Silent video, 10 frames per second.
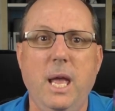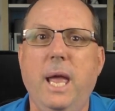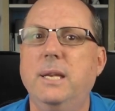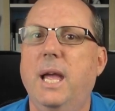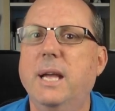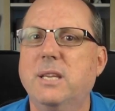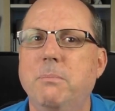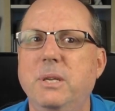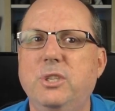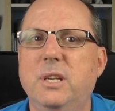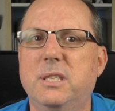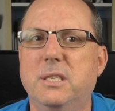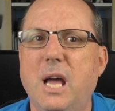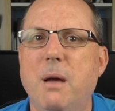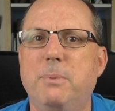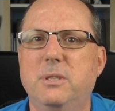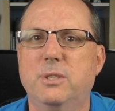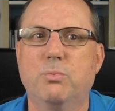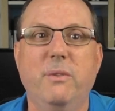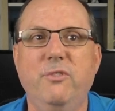And as I mentioned at the top of
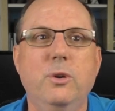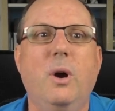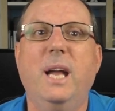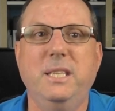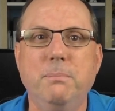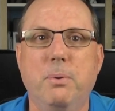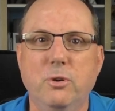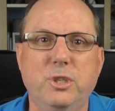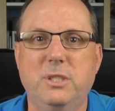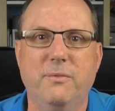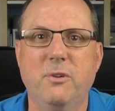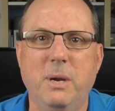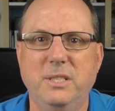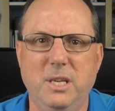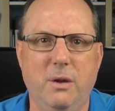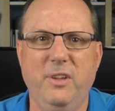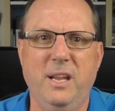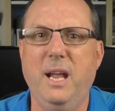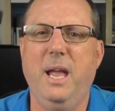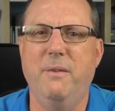this review, I did purchase it for myself,
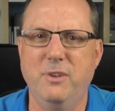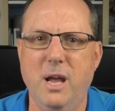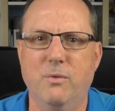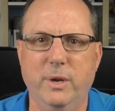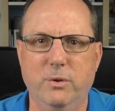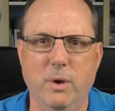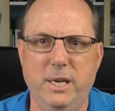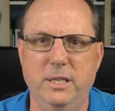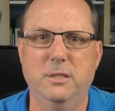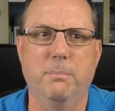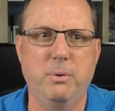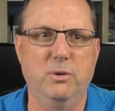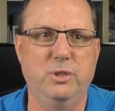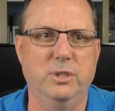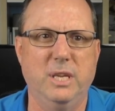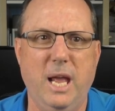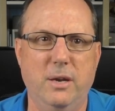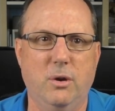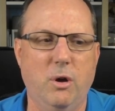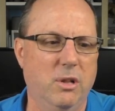and I have not regretted the purchase
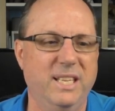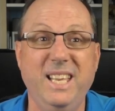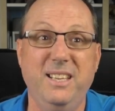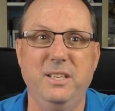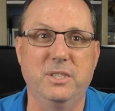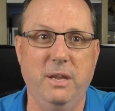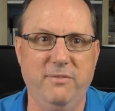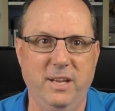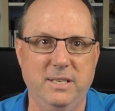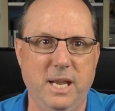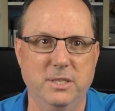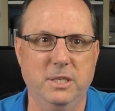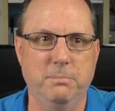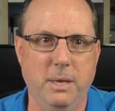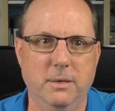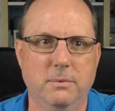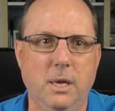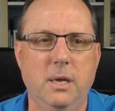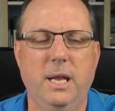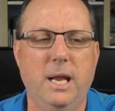at all. It is a fantastic pen,
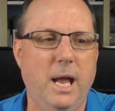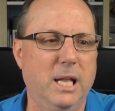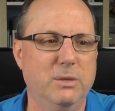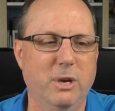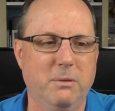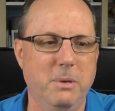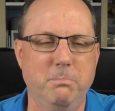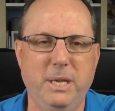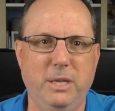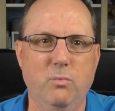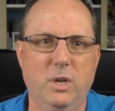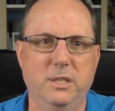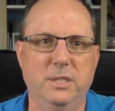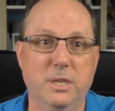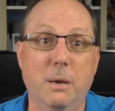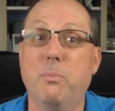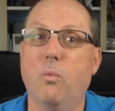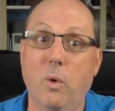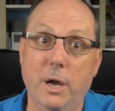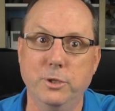and I highly recommend picking one of these up
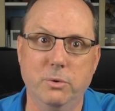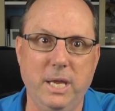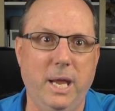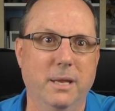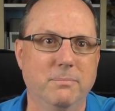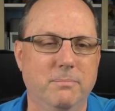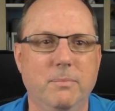while you can.